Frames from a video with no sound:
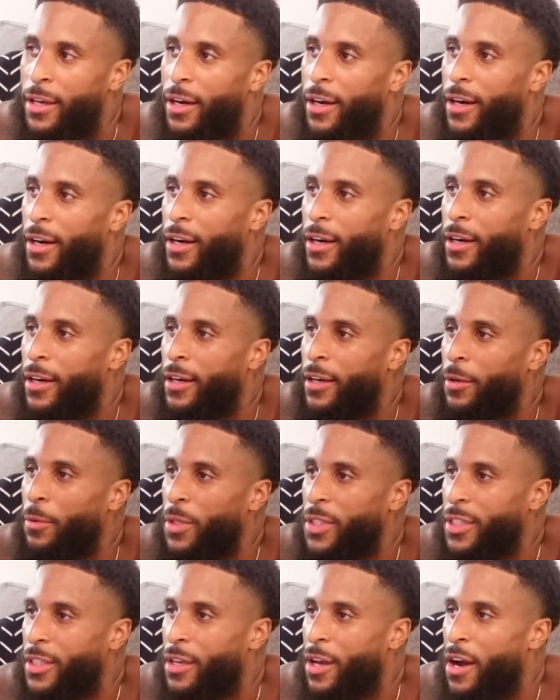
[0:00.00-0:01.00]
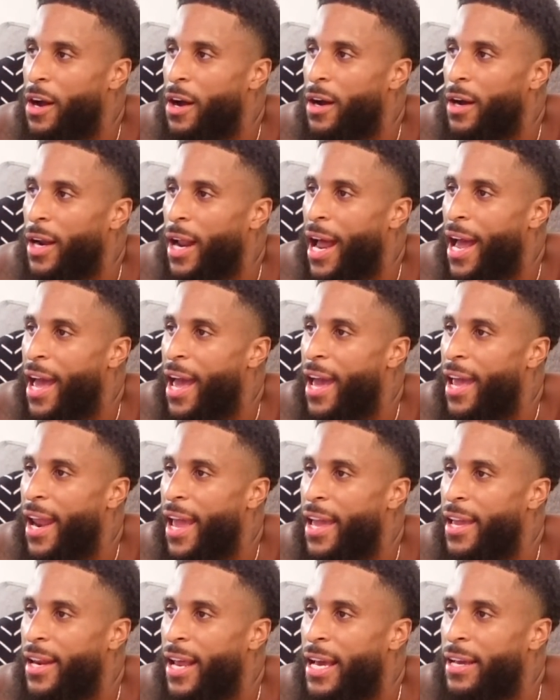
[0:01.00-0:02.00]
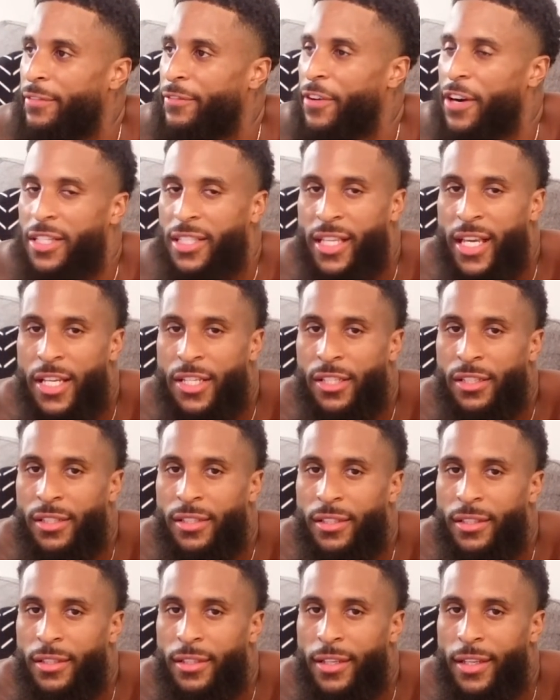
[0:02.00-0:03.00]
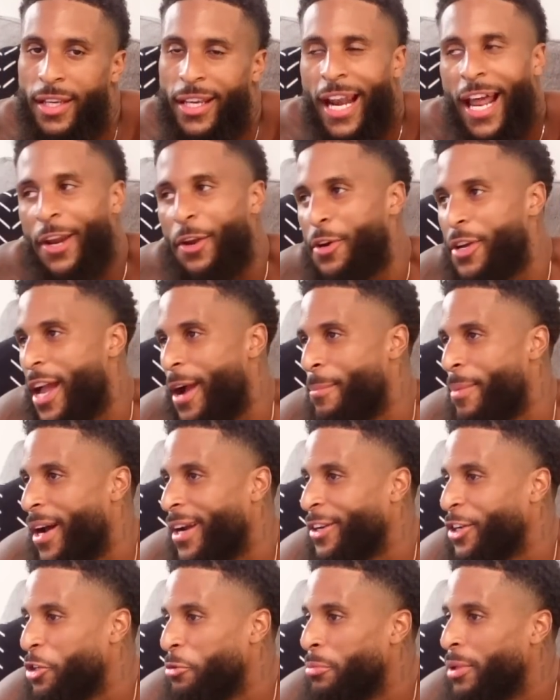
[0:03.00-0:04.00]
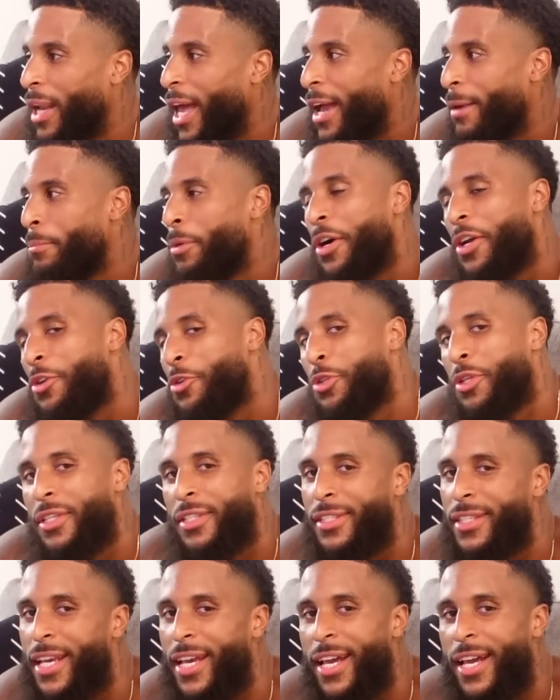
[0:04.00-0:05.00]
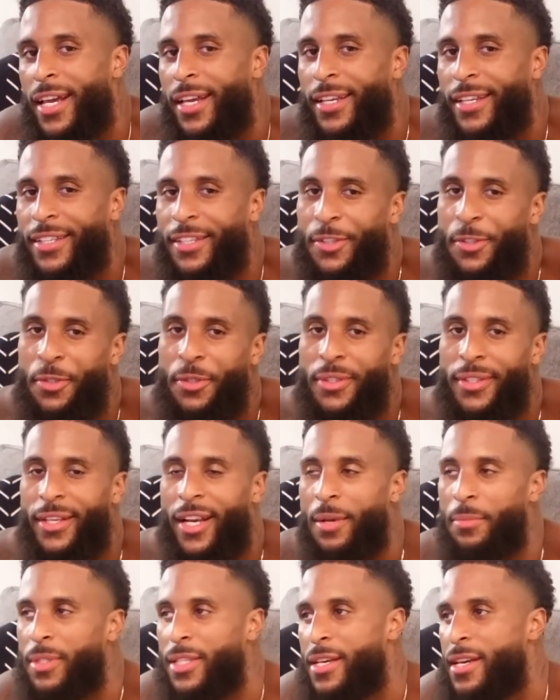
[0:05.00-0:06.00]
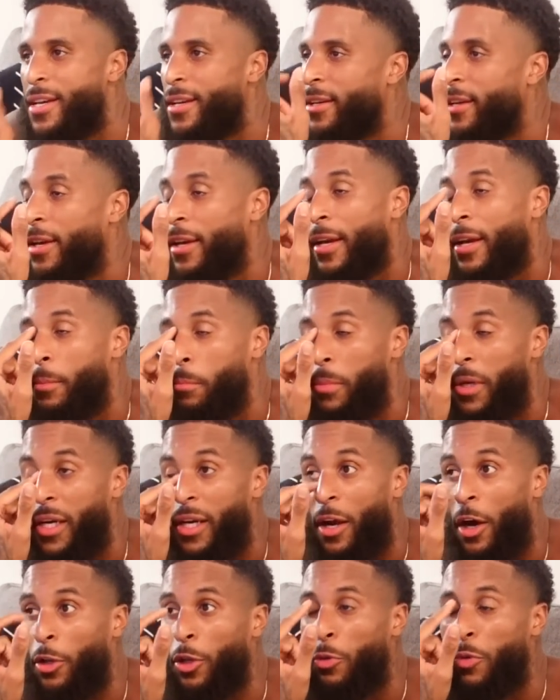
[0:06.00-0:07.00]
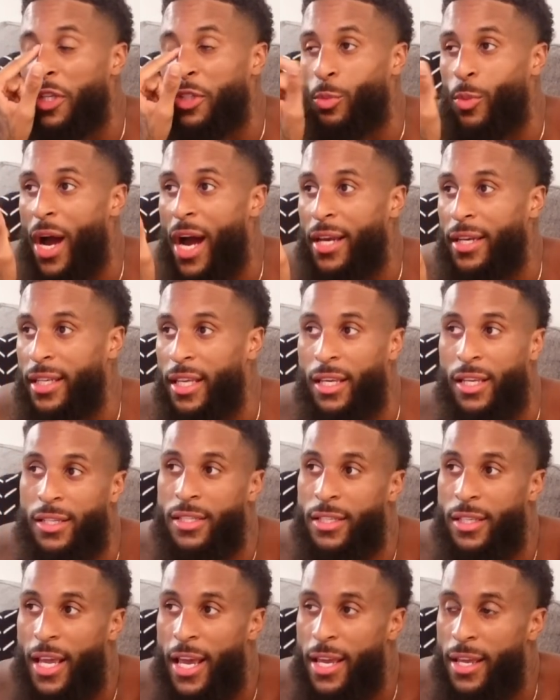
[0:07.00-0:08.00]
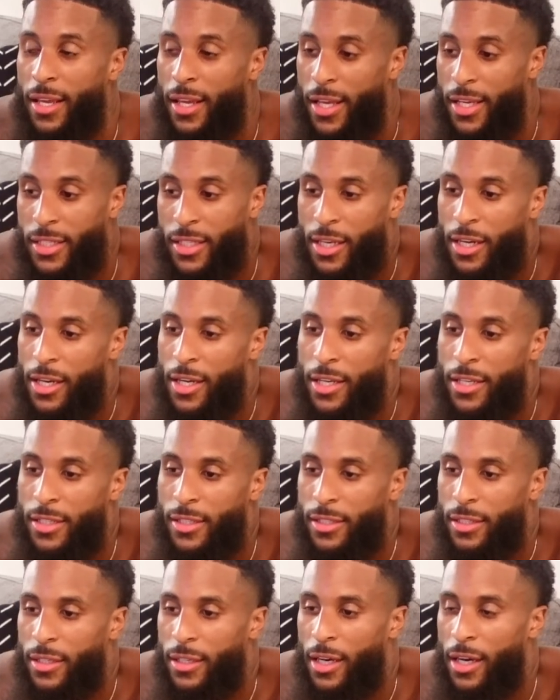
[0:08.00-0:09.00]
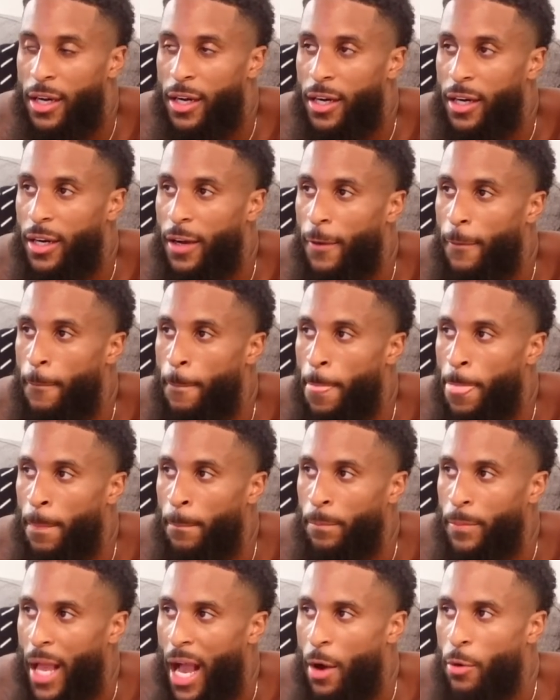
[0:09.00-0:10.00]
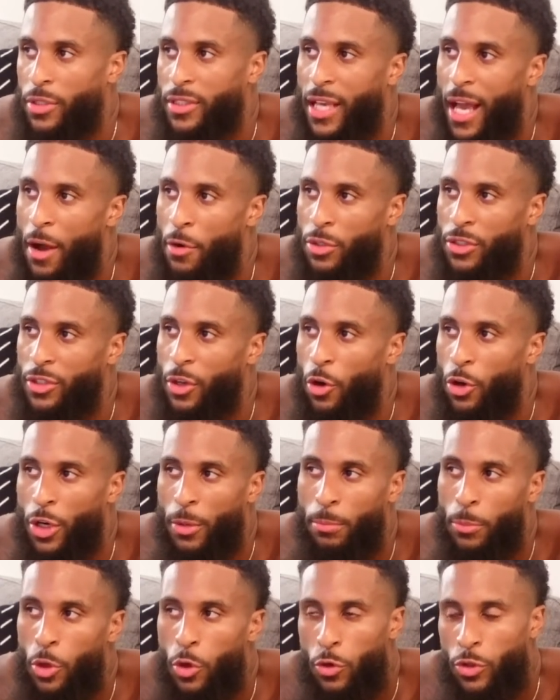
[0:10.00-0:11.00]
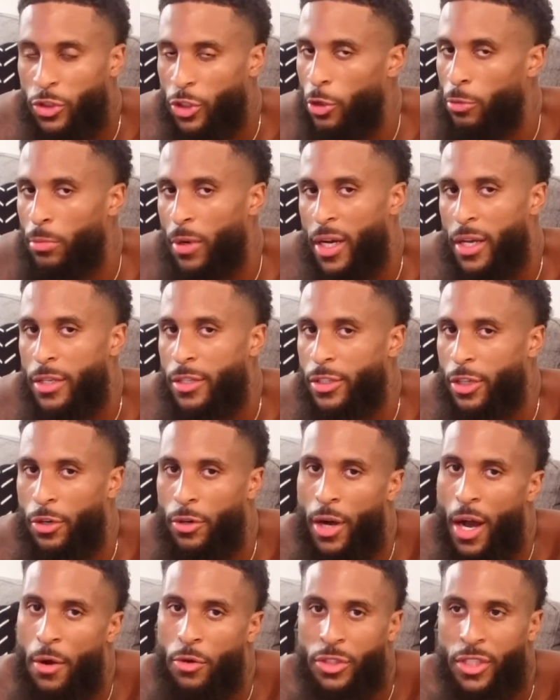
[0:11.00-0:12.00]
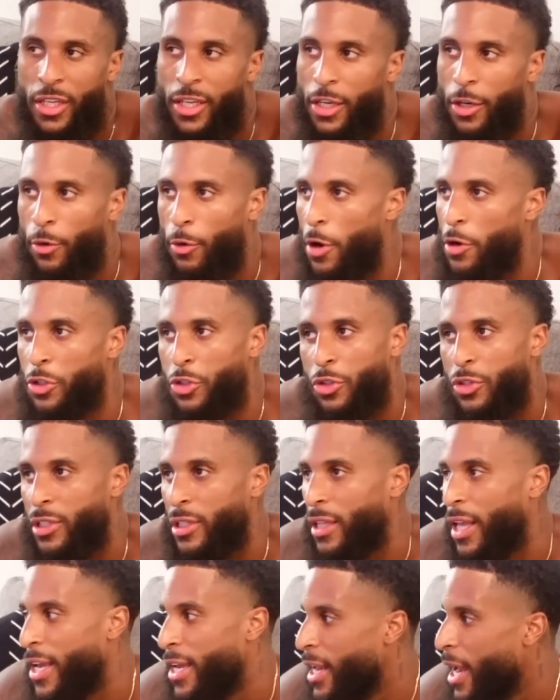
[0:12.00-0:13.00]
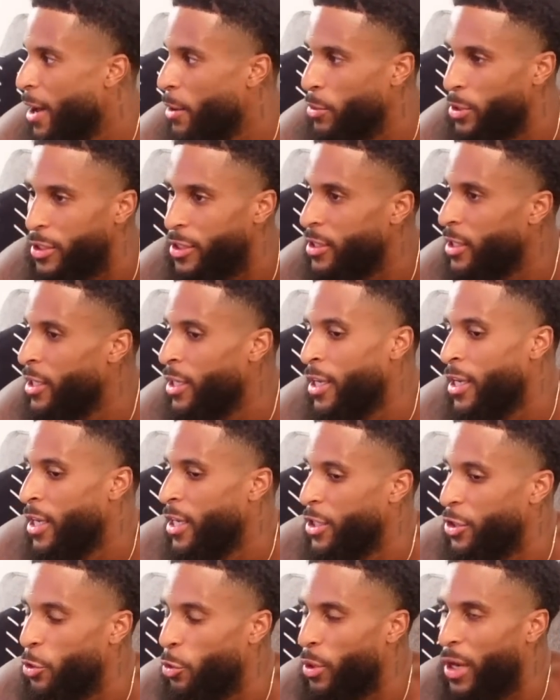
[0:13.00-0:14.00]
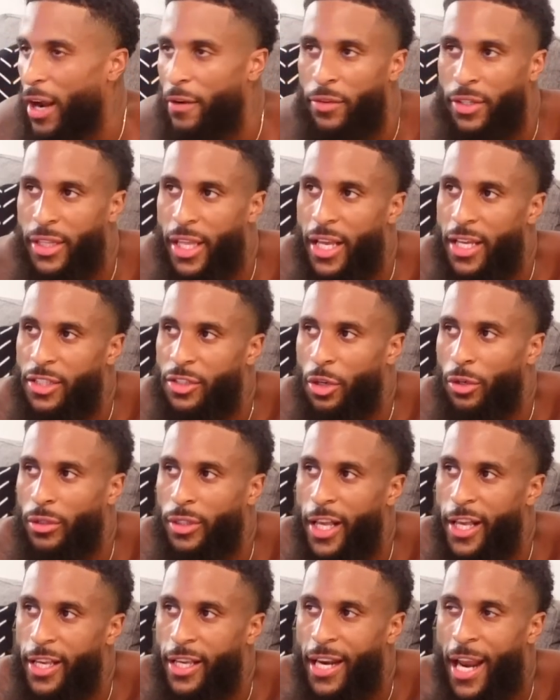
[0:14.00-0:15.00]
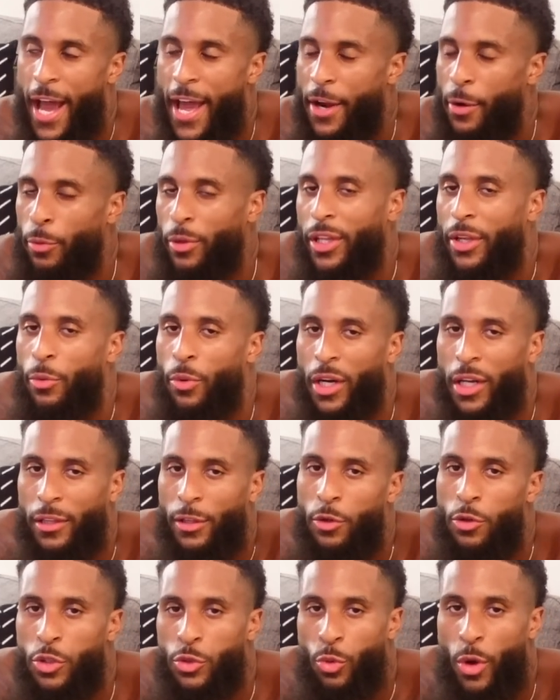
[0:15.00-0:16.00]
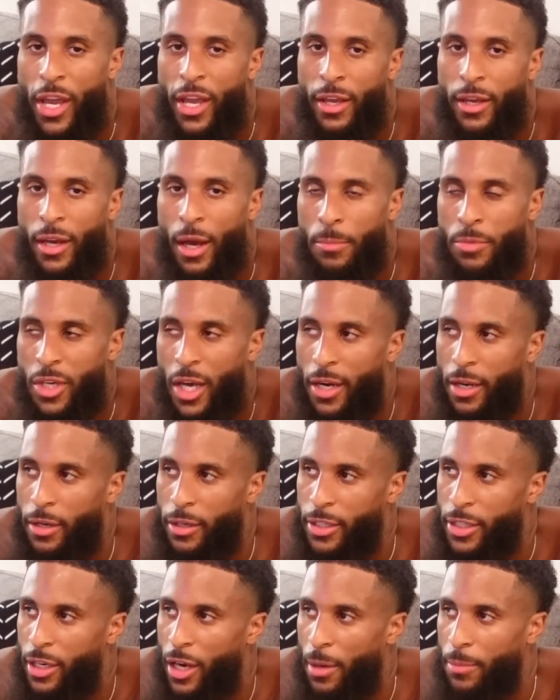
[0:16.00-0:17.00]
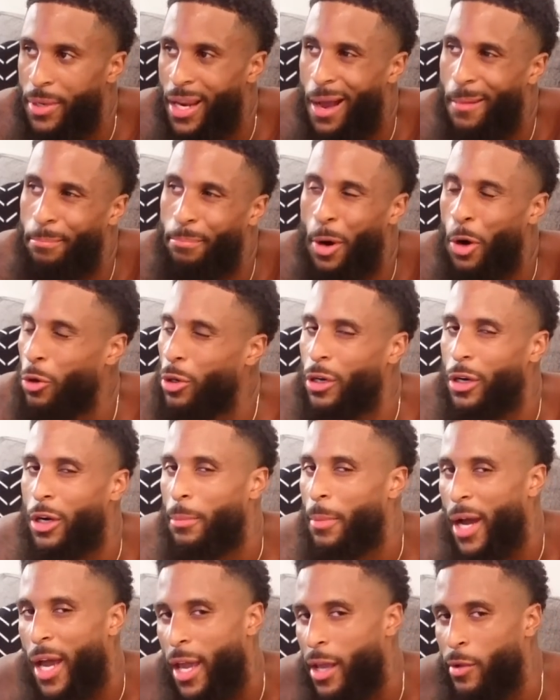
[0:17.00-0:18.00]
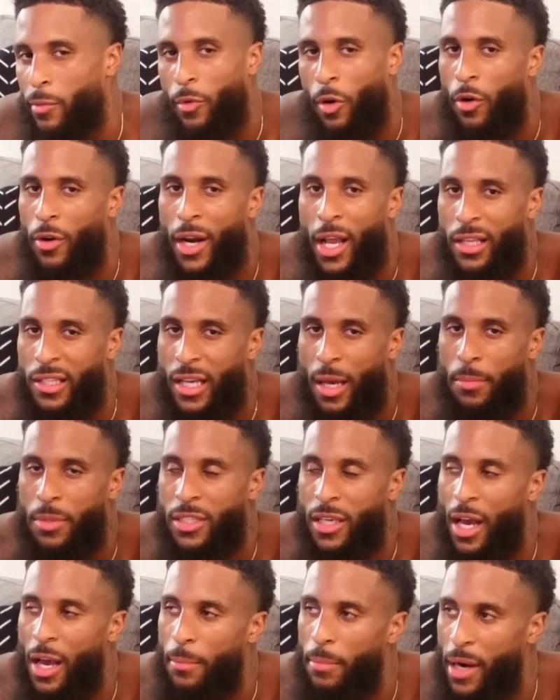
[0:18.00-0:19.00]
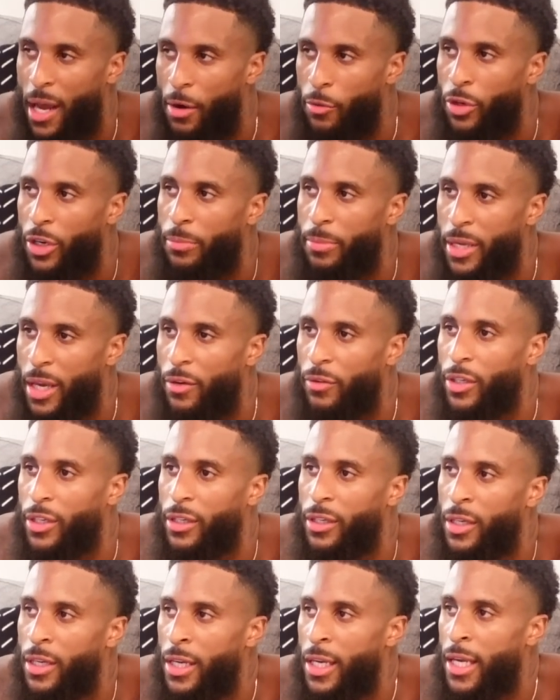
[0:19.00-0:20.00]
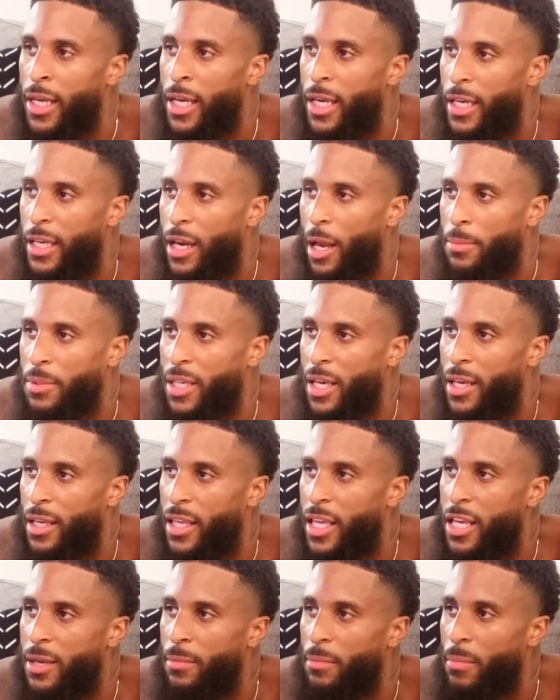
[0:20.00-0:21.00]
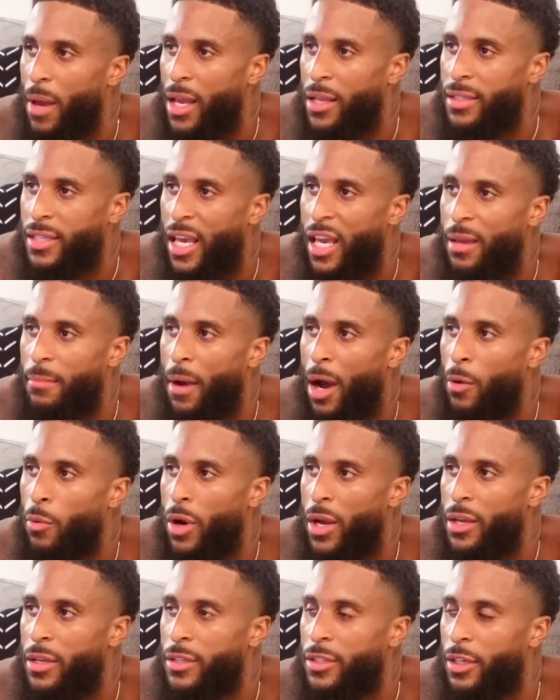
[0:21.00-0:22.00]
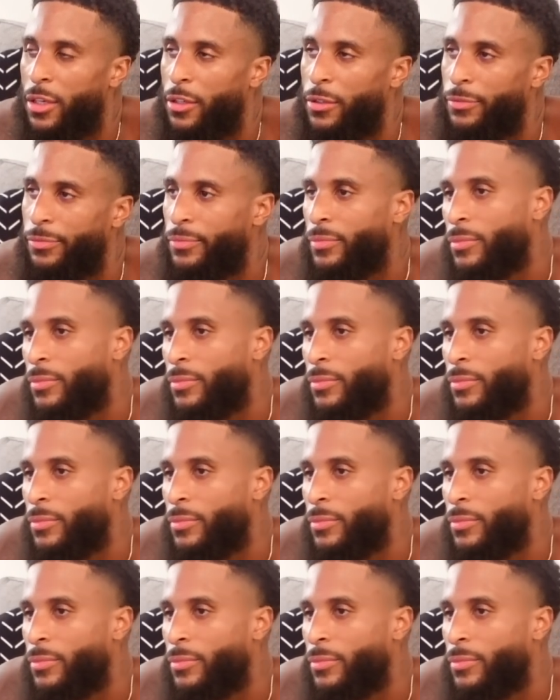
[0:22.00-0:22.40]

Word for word: uh, what's it called? I had ate at First Kitchen. And I know y'all probably gonna be like, boy, you just said, you, you know what I'm saying? But only reason why I did today is cause, uh, I was I was on the move so much. So I was getting groceries late. I was doing everything so late, and I didn't really want to lose weight. I'm trying to, you know, I am not bulk up. I ain't on that type of time, but I want to be able to, you know, I'm saying, keep maintaining my weight. So,